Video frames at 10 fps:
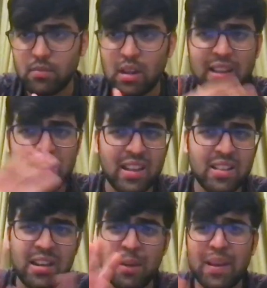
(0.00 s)
I think
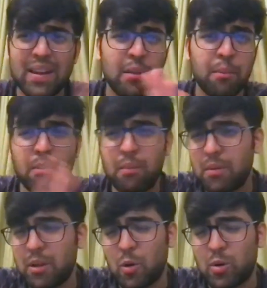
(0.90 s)
the remaining,
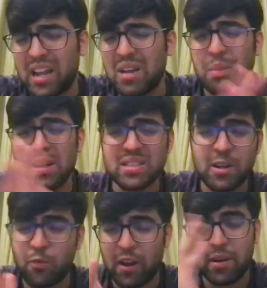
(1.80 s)
10%,
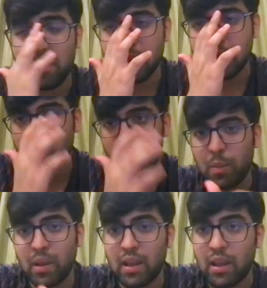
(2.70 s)
5-10% would
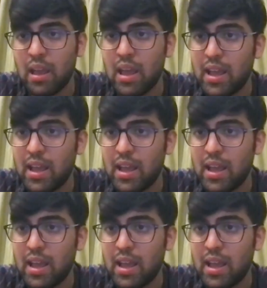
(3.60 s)
be